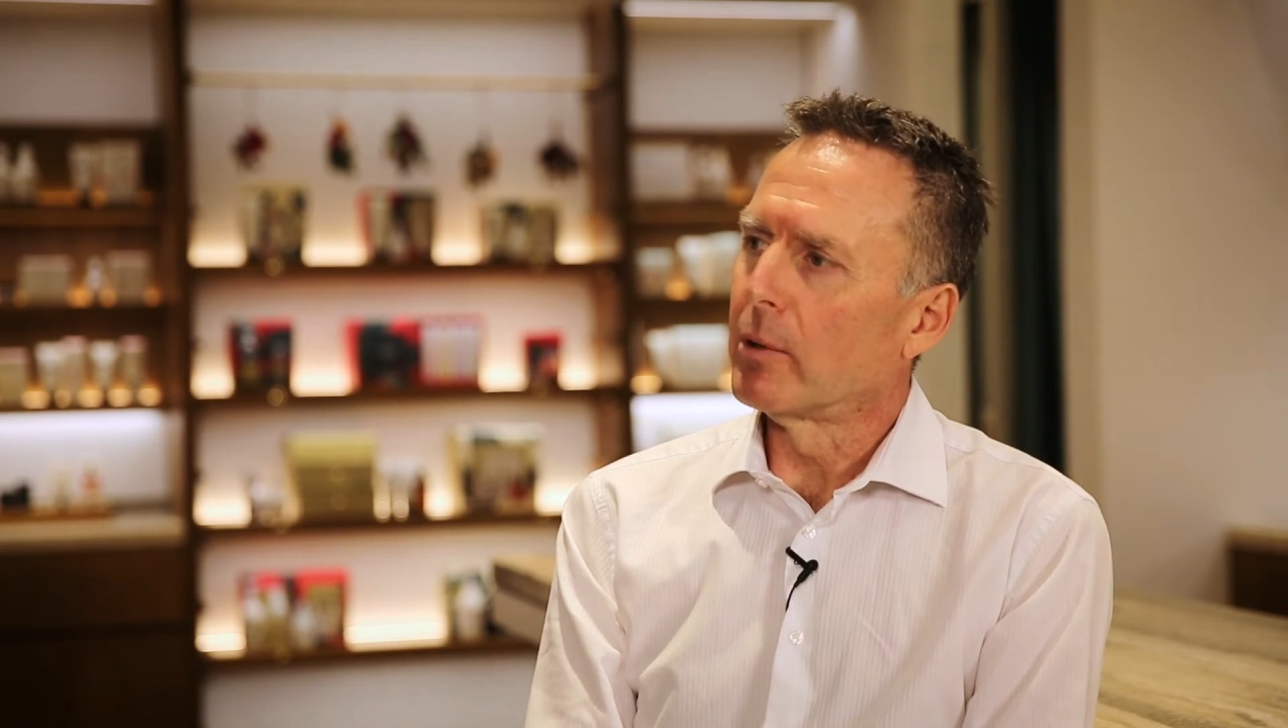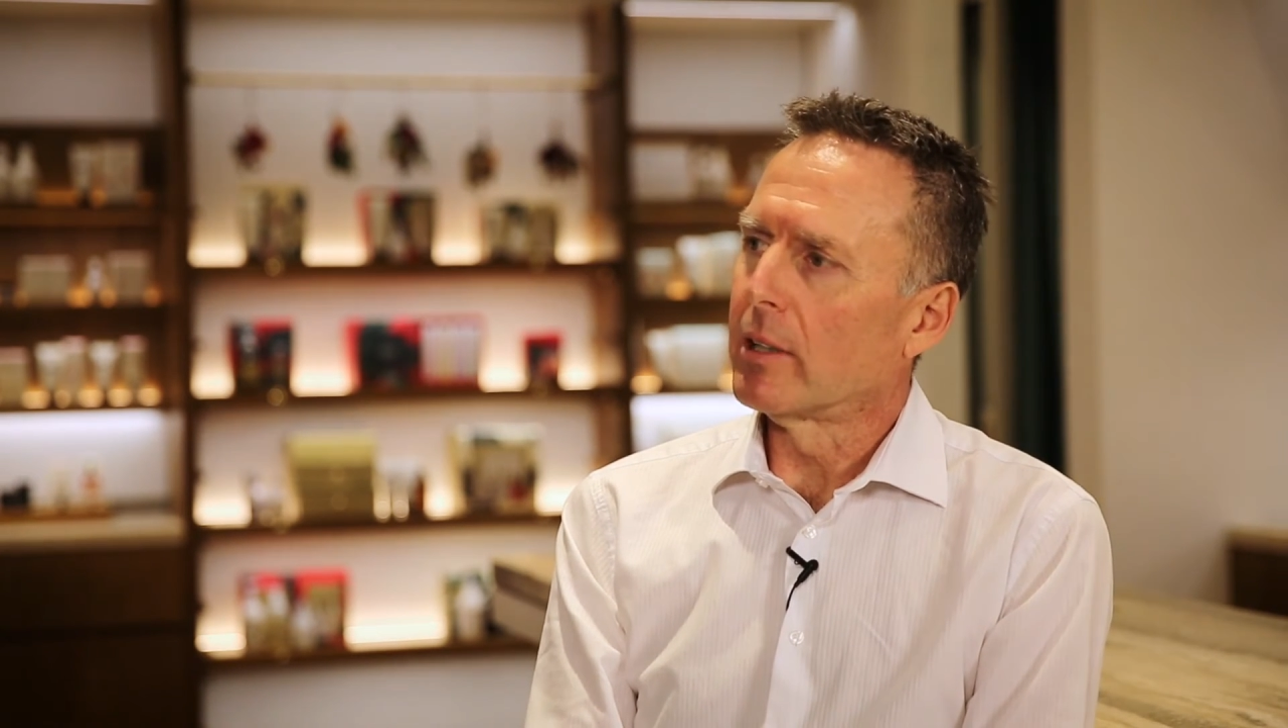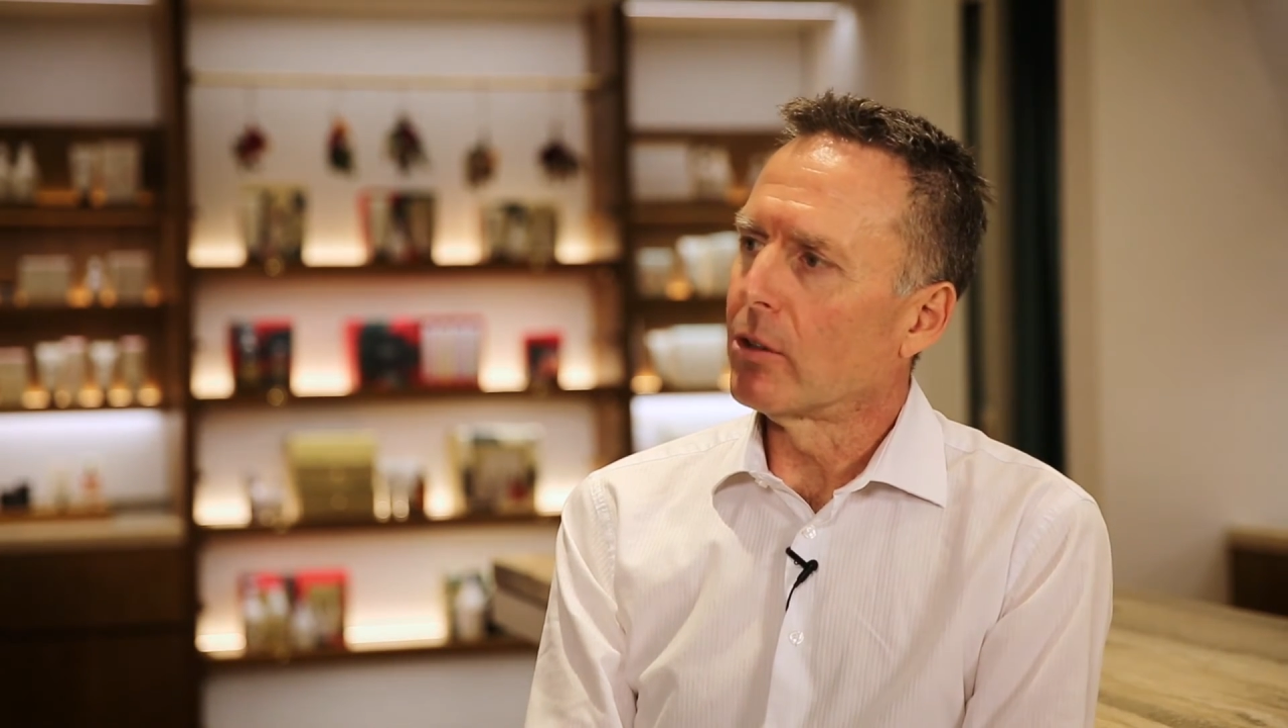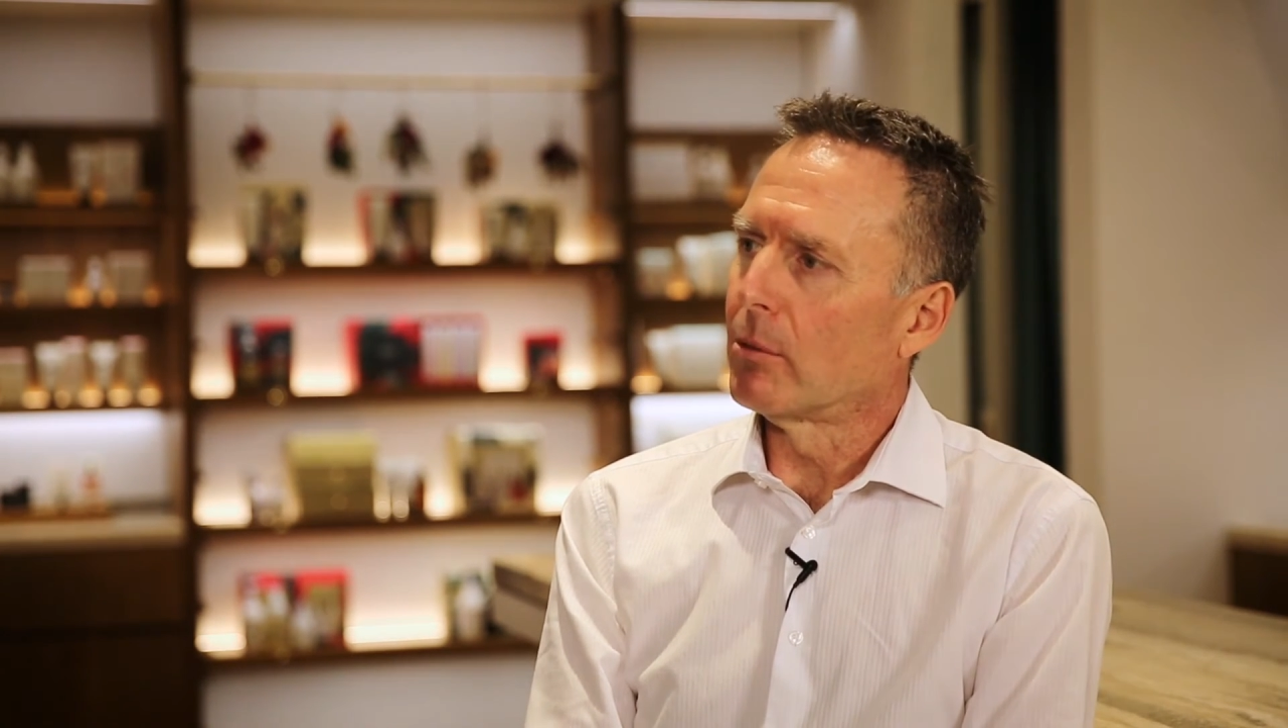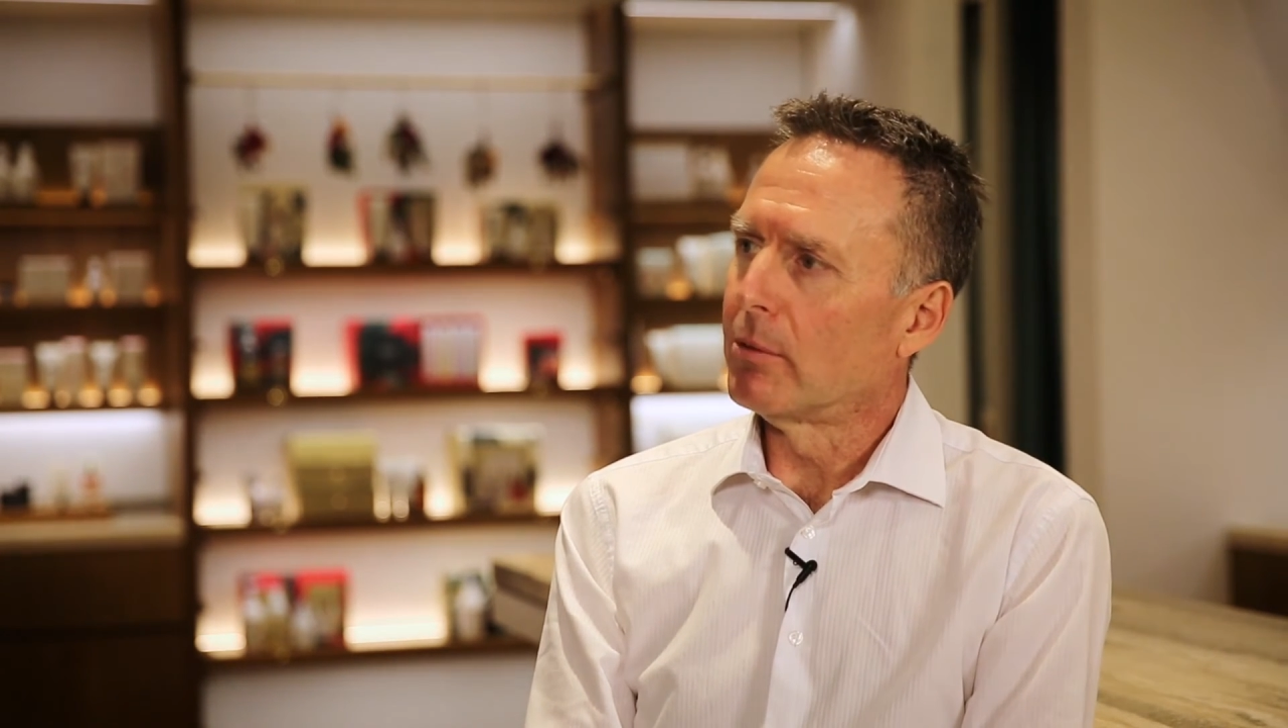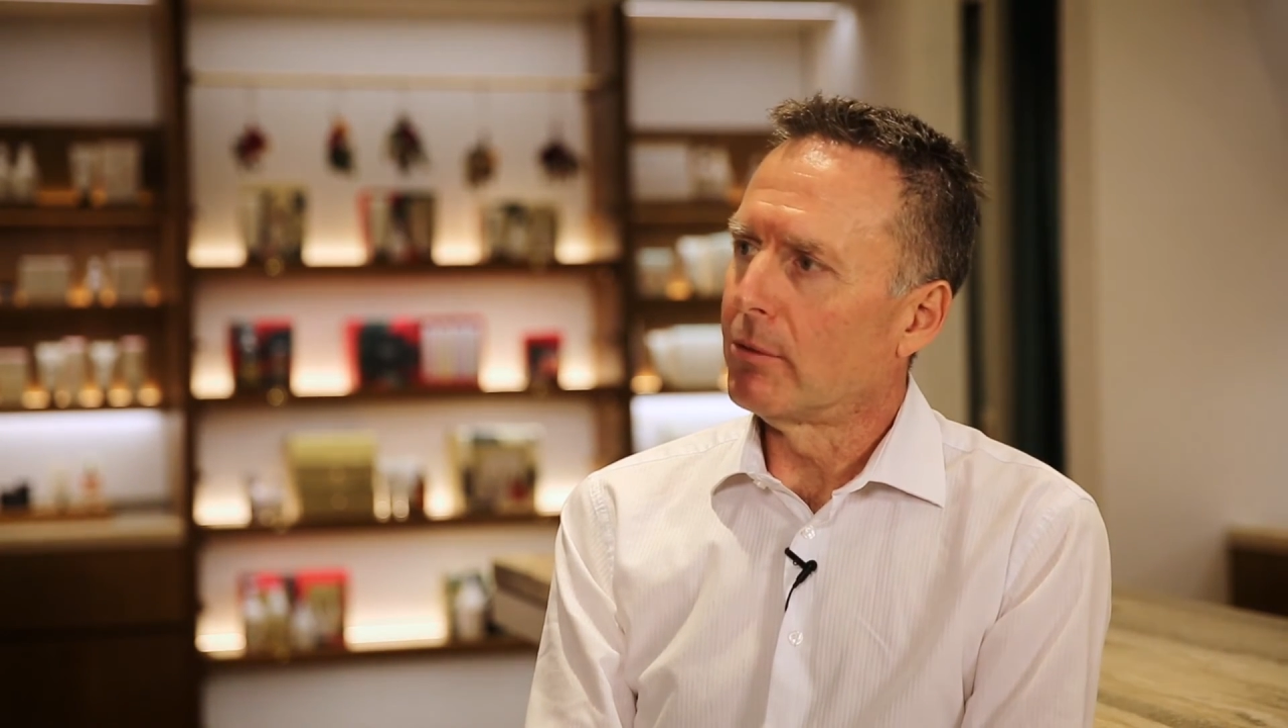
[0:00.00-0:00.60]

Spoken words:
went on